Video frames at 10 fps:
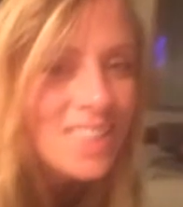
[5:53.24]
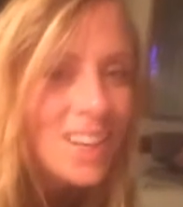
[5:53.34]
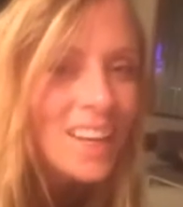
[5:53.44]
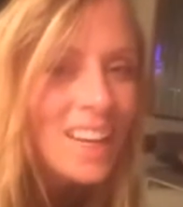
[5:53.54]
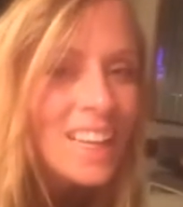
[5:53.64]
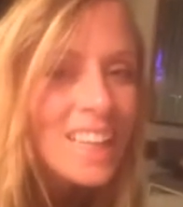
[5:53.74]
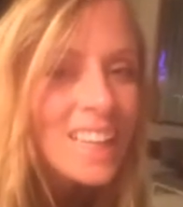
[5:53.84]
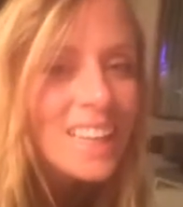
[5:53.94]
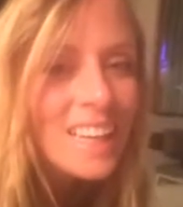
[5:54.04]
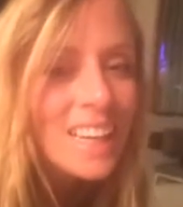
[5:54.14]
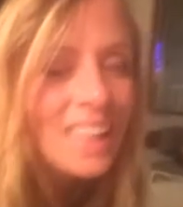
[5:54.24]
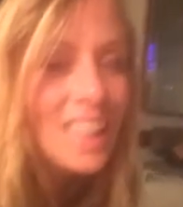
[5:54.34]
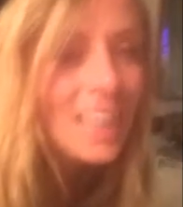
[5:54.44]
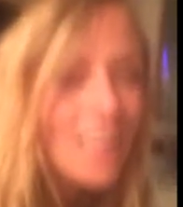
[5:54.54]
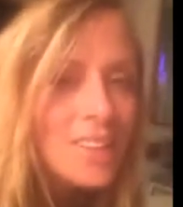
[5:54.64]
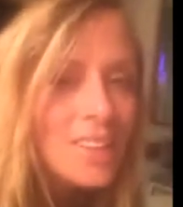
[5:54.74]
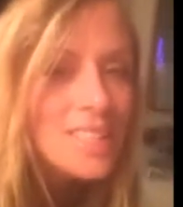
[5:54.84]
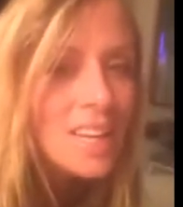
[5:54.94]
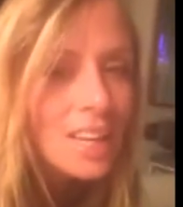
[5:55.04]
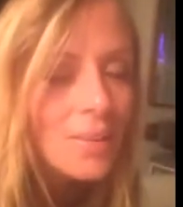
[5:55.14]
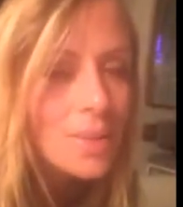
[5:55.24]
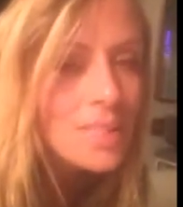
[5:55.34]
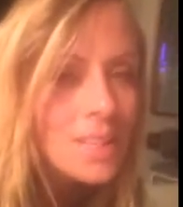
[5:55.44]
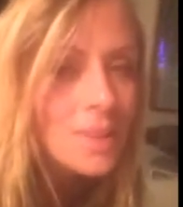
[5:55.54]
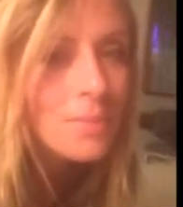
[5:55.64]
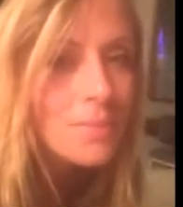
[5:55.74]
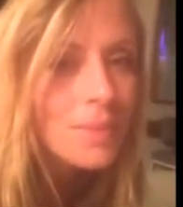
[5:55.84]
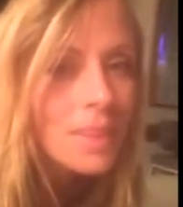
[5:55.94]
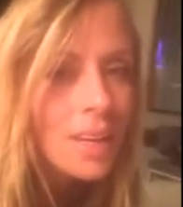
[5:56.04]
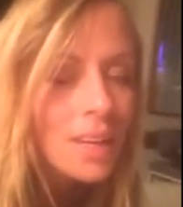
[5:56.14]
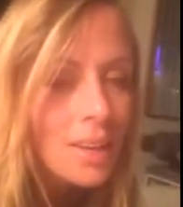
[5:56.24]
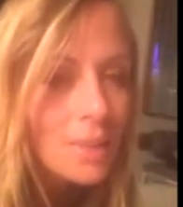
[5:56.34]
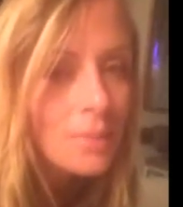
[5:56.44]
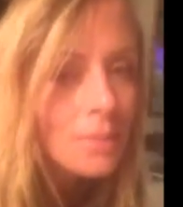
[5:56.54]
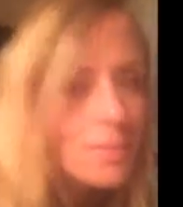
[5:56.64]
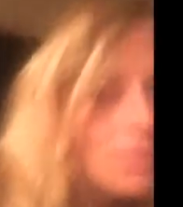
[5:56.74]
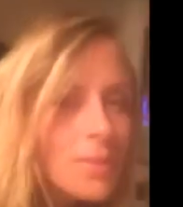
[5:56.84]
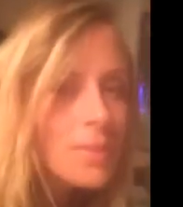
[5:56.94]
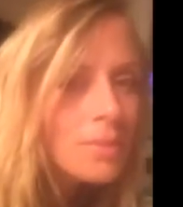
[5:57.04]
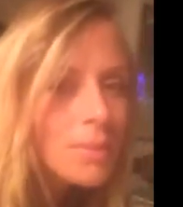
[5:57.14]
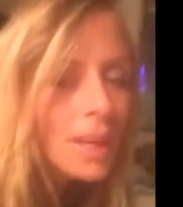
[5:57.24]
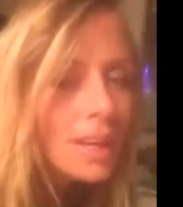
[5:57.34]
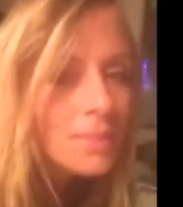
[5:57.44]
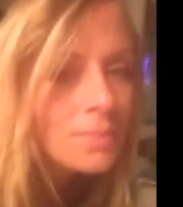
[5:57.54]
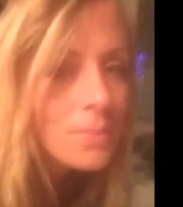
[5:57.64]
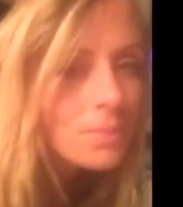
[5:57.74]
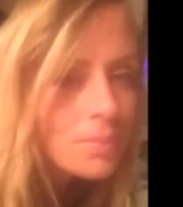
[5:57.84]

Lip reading: sorry. Hey, Chris, honey, what's up? Man,